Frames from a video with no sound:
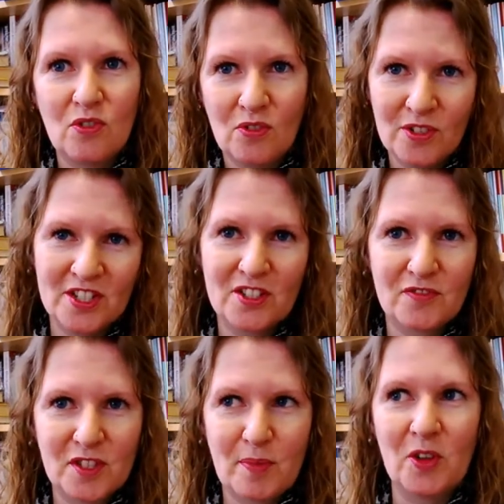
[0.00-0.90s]
audience
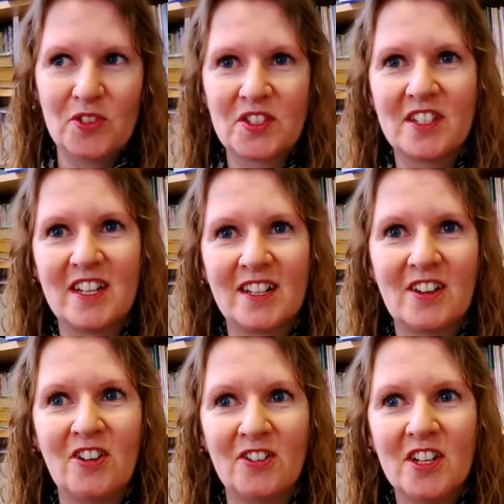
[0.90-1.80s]
response that I
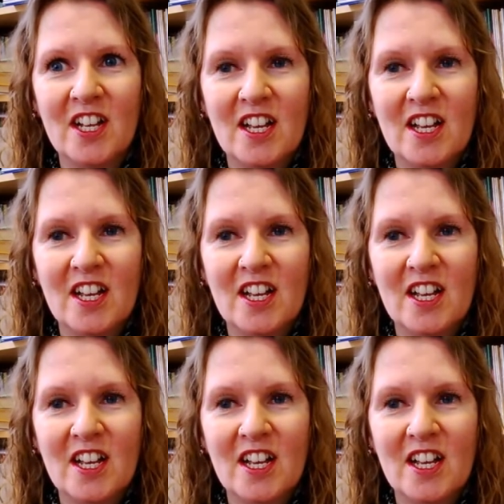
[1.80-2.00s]
got,